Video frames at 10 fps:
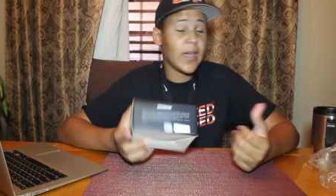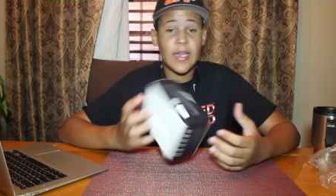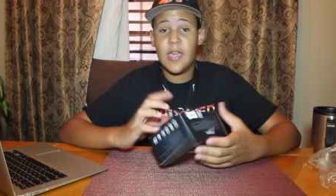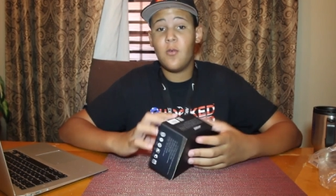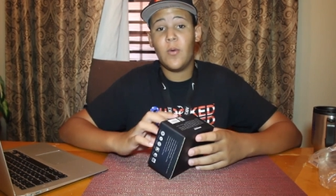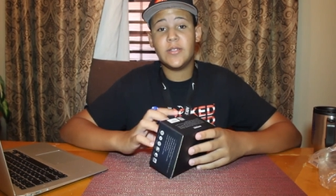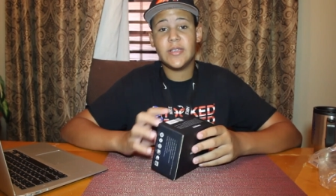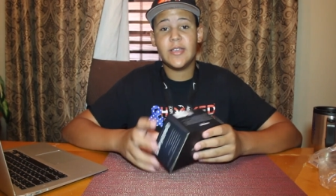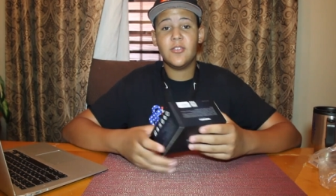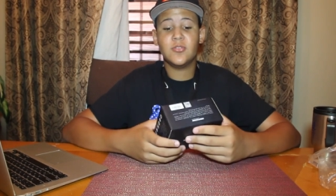I can't wait
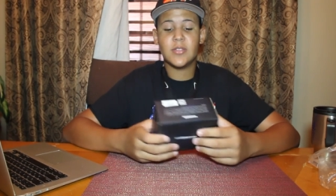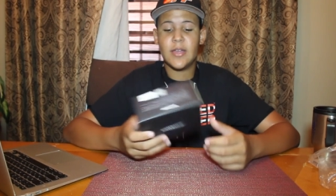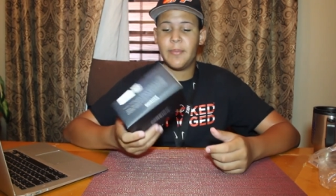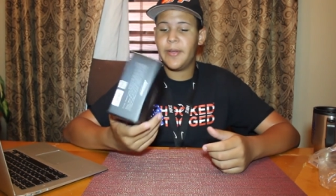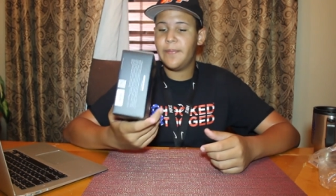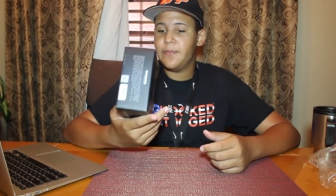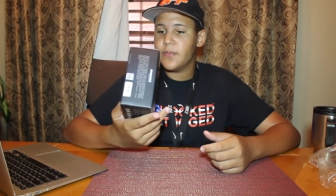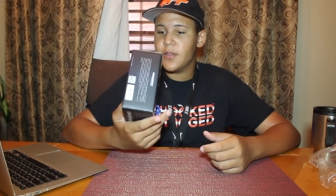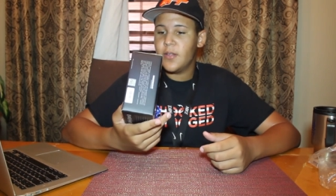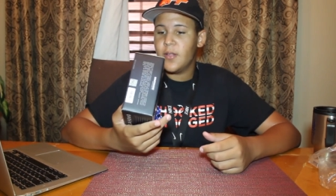to get using that. But
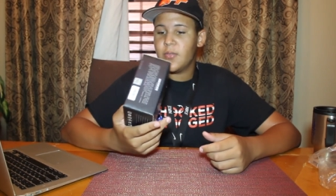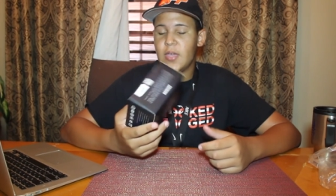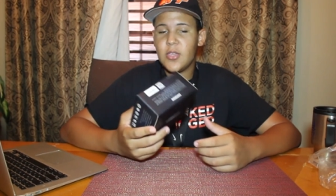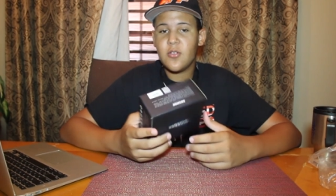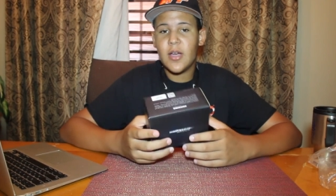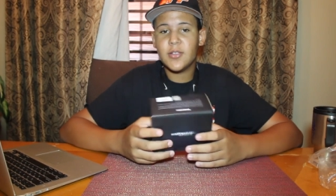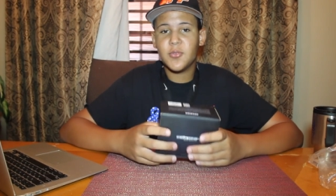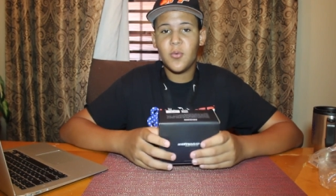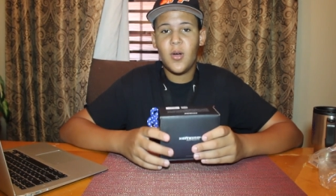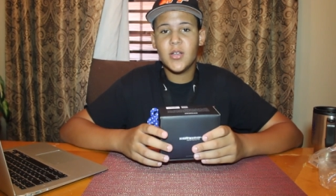thank you guys
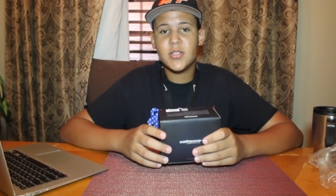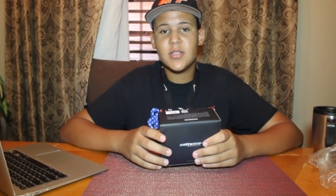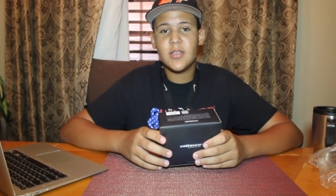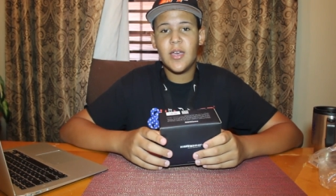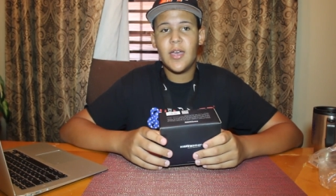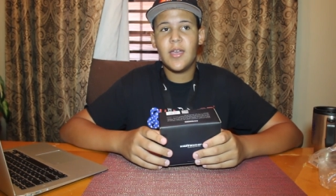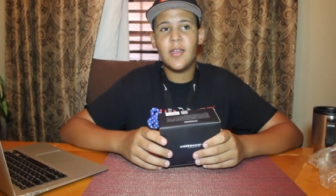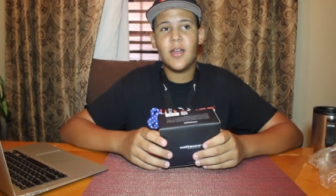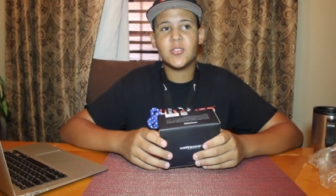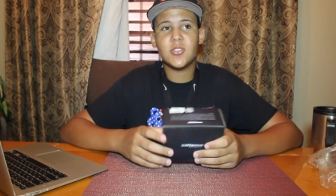for watching,
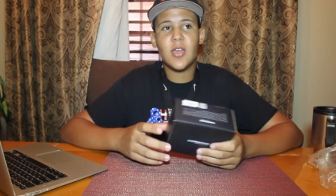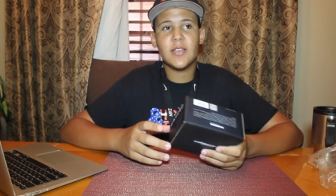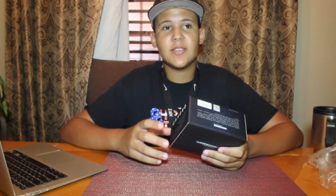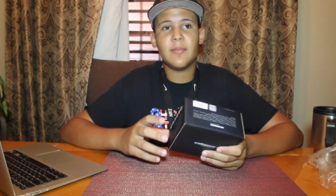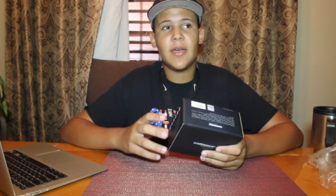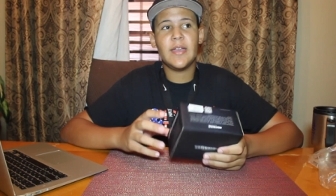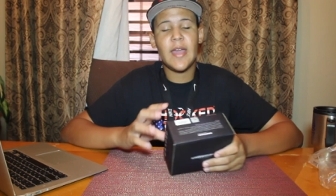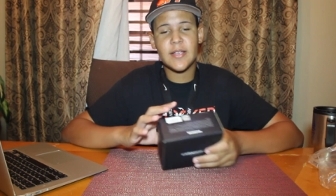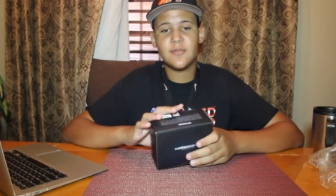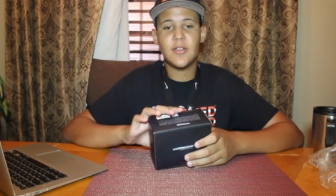and I'll see you guys in my
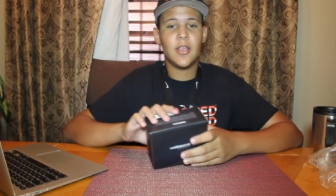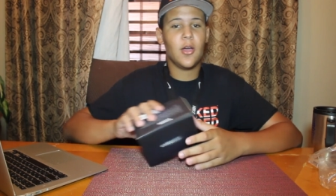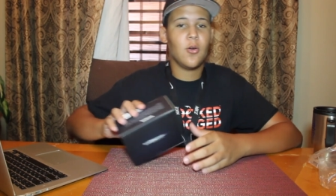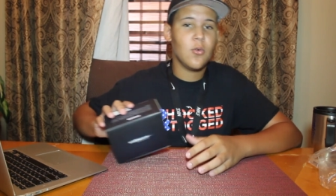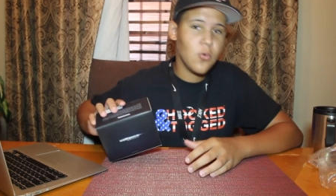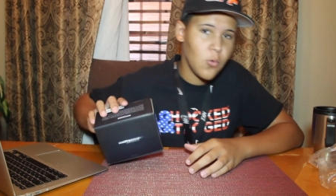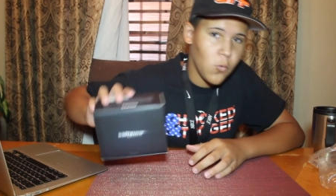next video.